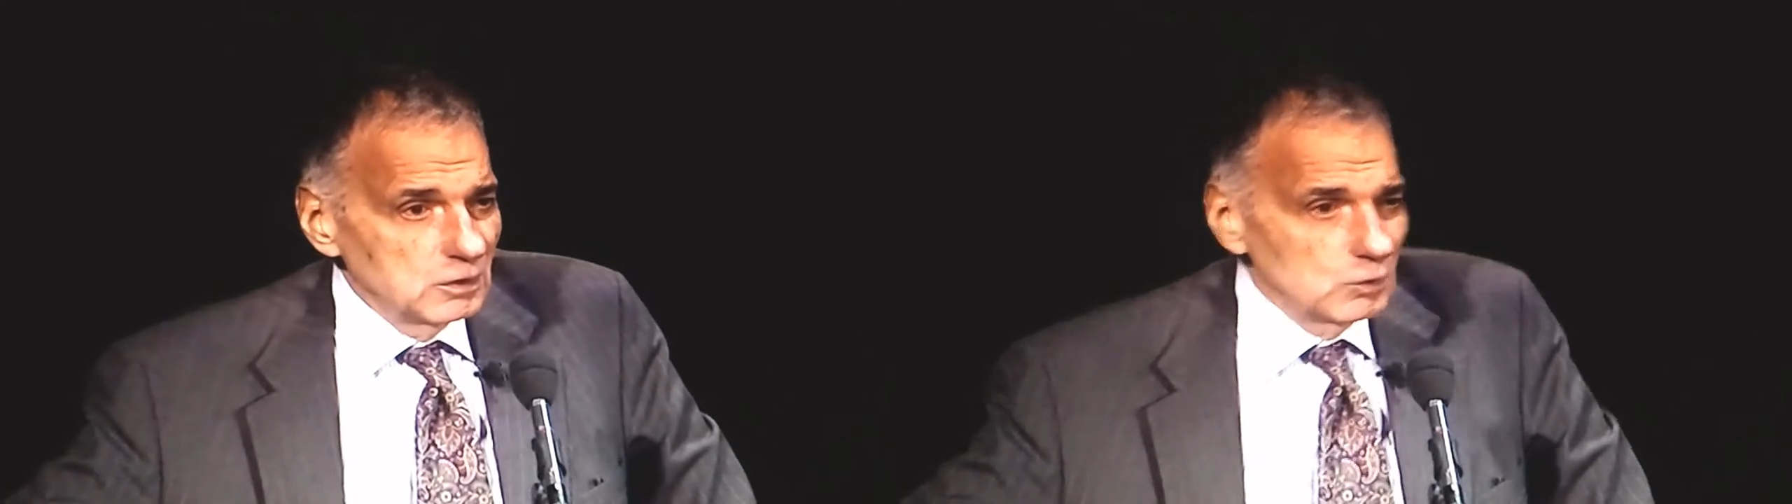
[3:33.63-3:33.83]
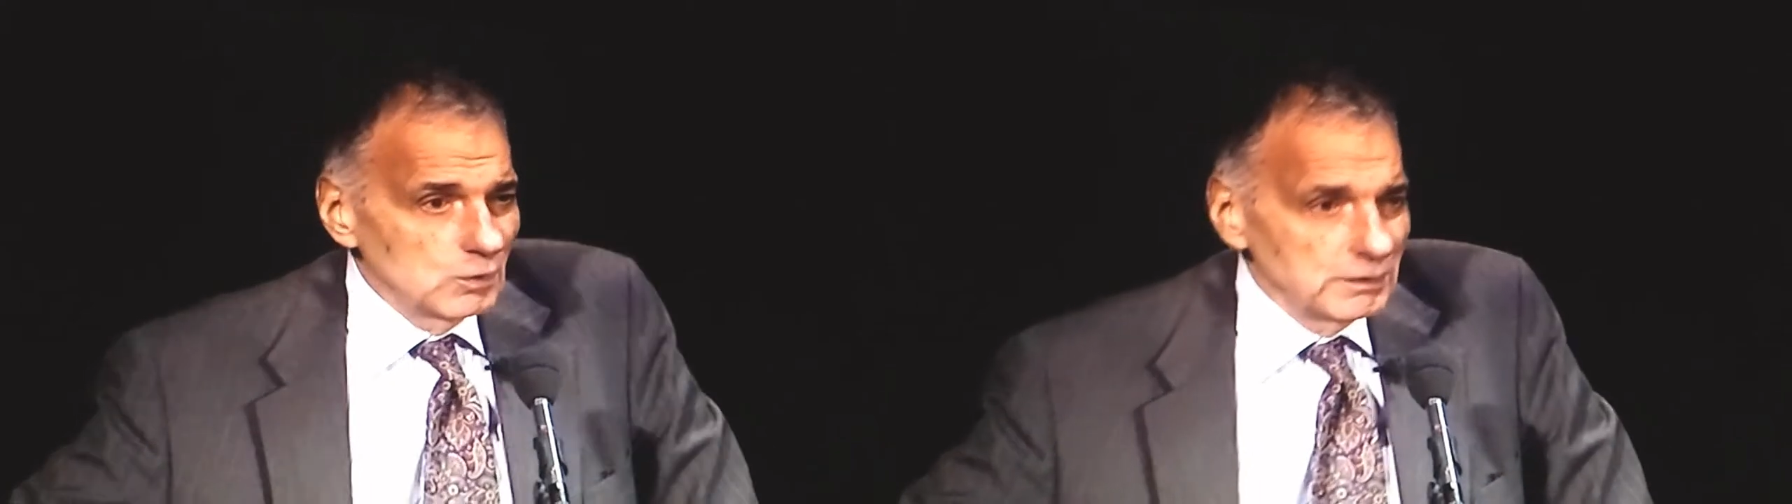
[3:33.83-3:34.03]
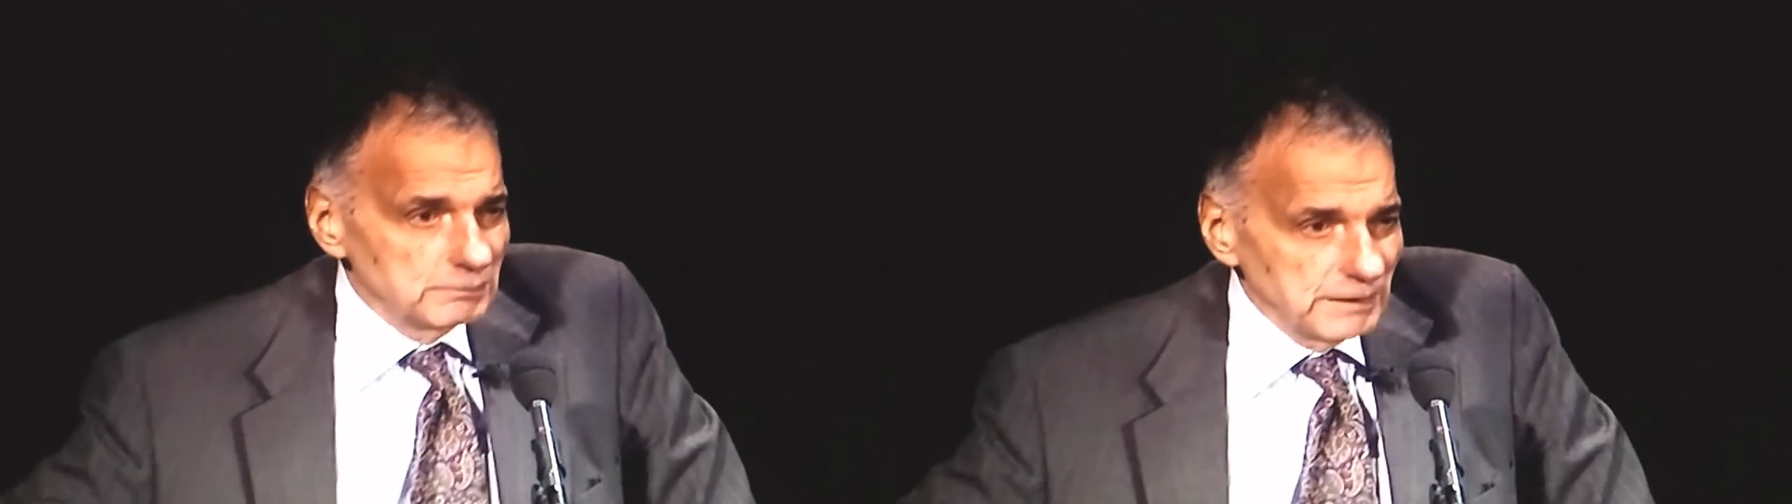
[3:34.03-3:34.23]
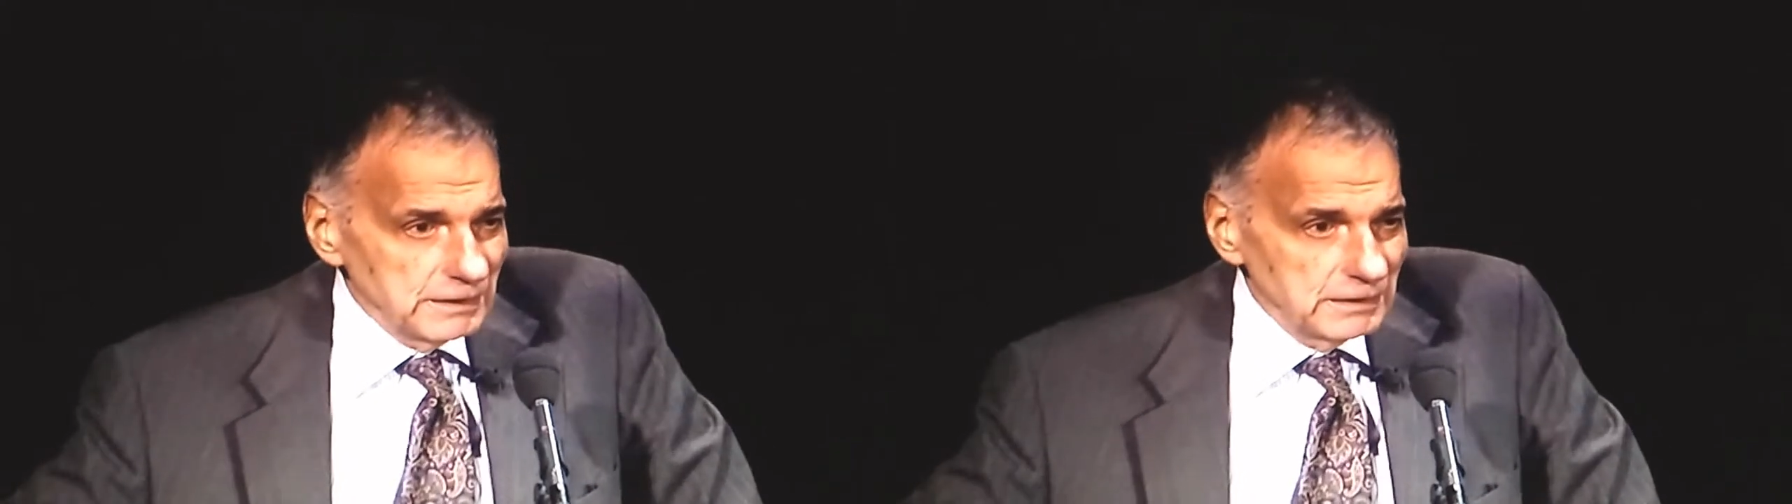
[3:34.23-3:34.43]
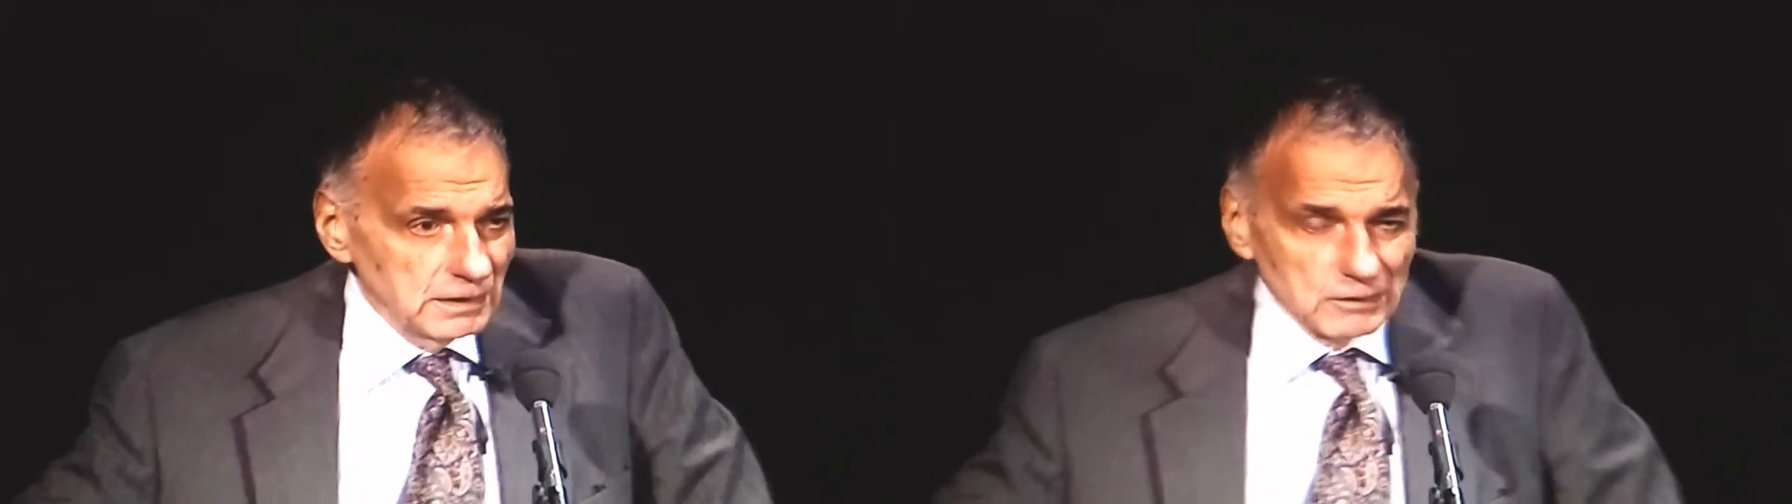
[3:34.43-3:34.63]
who would
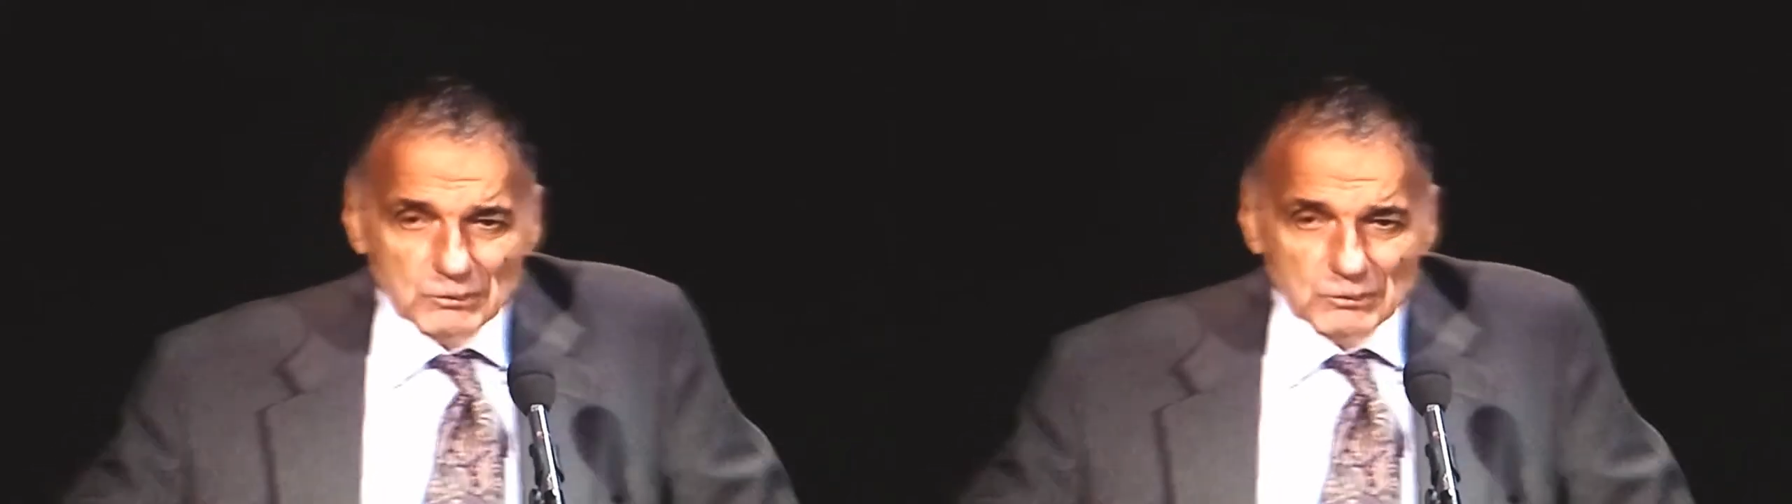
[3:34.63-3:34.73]
be